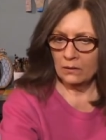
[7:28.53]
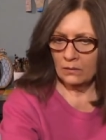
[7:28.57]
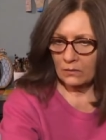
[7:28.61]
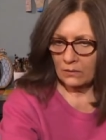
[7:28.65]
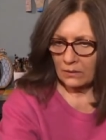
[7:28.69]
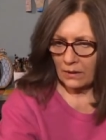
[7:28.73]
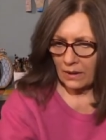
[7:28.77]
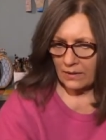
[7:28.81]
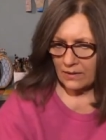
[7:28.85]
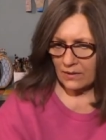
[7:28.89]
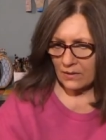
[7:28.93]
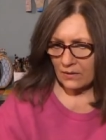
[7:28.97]

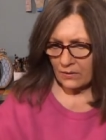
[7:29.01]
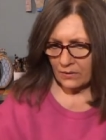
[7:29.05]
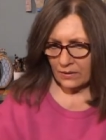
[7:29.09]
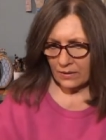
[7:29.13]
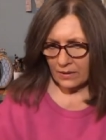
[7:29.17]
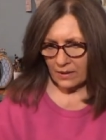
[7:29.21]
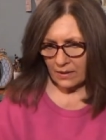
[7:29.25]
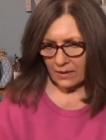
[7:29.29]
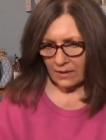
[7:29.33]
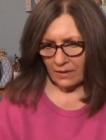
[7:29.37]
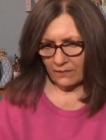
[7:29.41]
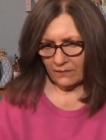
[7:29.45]
Lots of good
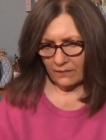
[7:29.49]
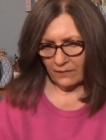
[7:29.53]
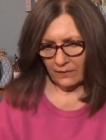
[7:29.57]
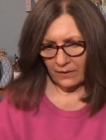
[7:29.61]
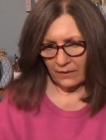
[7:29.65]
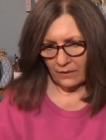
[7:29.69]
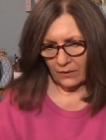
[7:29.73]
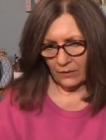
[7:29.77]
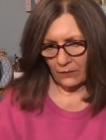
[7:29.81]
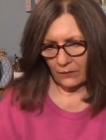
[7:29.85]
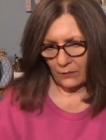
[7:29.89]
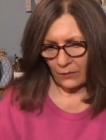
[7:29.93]
stuff
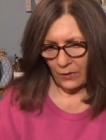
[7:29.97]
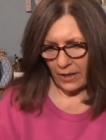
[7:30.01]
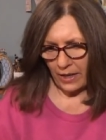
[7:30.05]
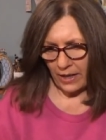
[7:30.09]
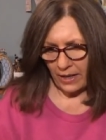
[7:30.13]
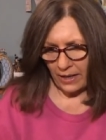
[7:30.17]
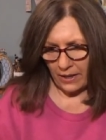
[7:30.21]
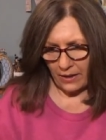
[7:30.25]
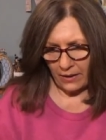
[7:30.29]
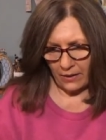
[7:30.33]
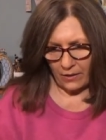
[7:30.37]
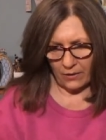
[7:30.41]
in here for
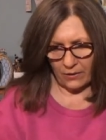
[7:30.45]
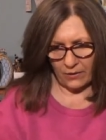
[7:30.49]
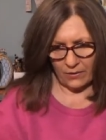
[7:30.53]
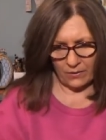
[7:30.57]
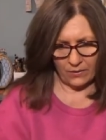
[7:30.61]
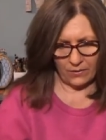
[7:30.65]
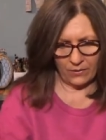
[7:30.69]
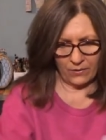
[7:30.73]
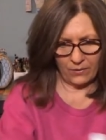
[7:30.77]
hair.